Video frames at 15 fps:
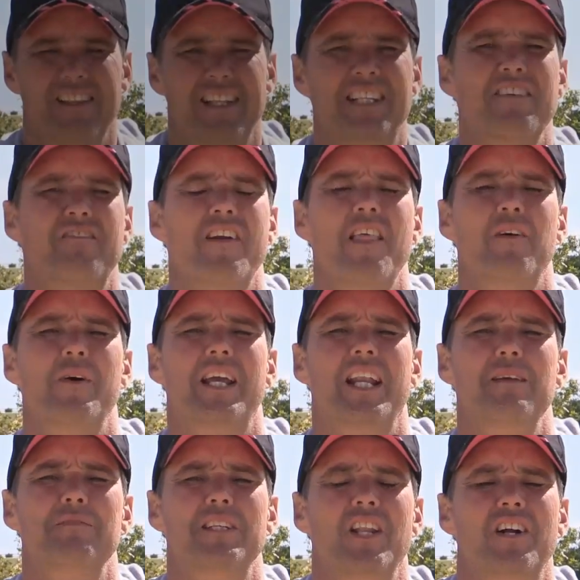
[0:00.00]
That's it for another week
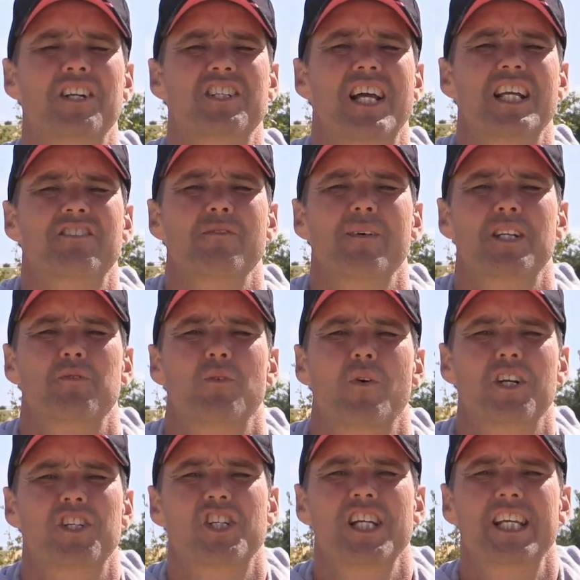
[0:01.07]
at Emsley Lodge. Thanks very much for
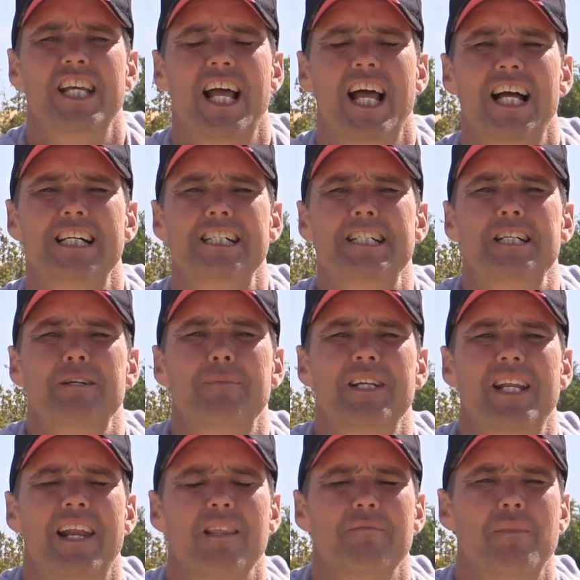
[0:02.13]
watching.
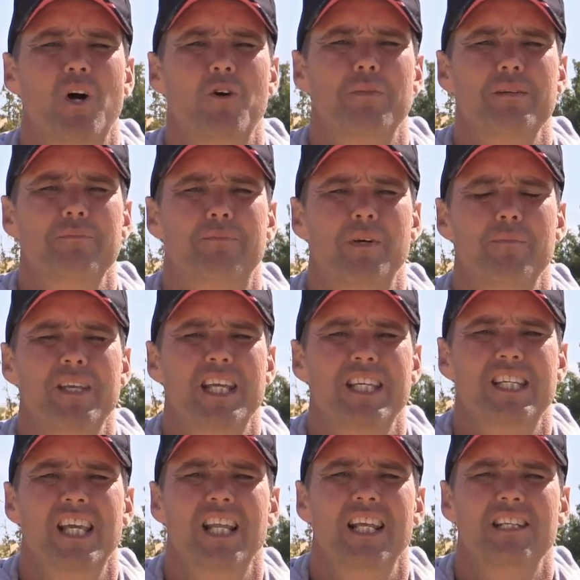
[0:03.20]
Been down to the Melbourne Premier
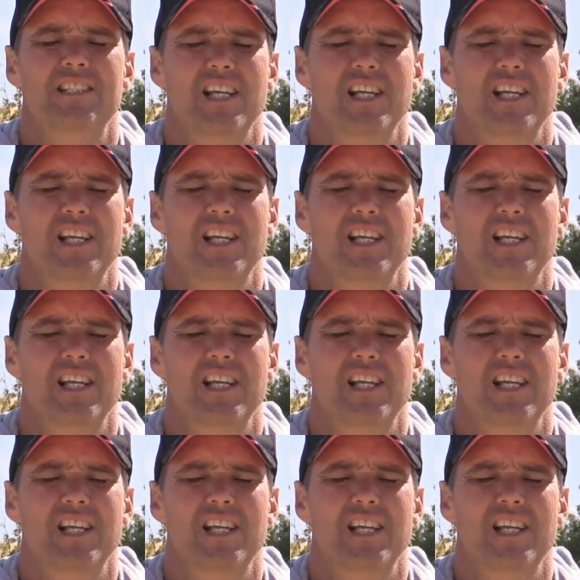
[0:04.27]
Yearling